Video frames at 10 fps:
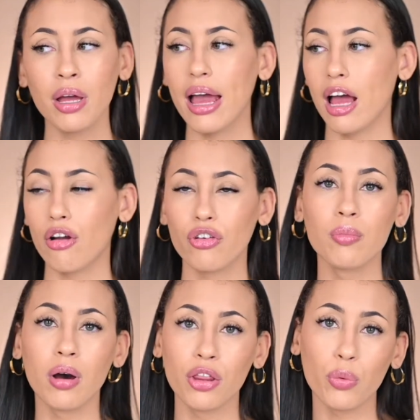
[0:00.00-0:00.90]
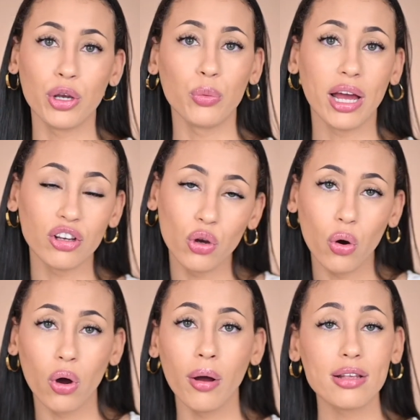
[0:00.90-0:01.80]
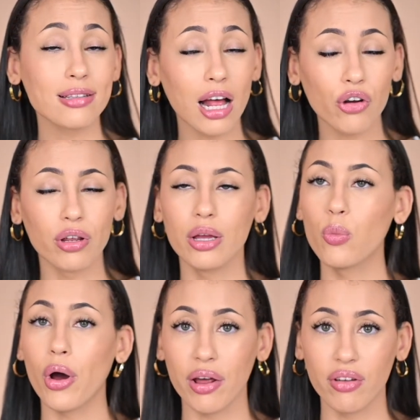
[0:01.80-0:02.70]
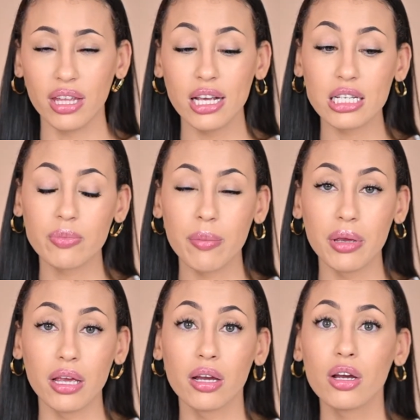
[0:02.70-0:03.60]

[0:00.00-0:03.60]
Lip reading: every month when you get your salary, whatever the case may be.